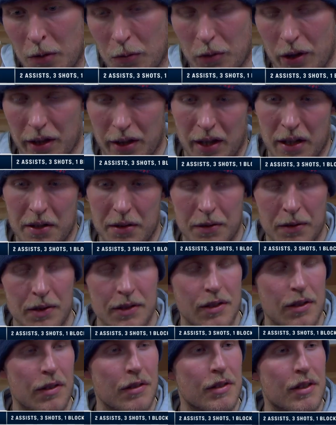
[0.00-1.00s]
what do they do in
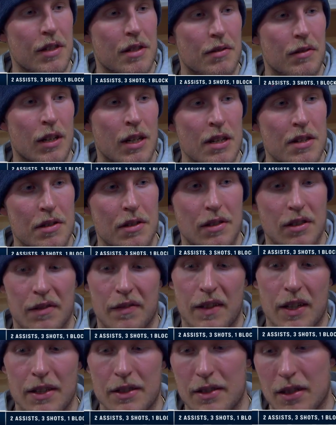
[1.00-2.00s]
certain situations and
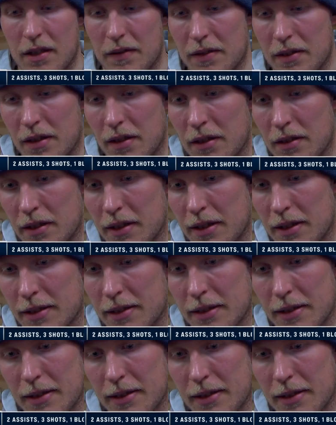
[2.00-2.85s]
face-offs and all this.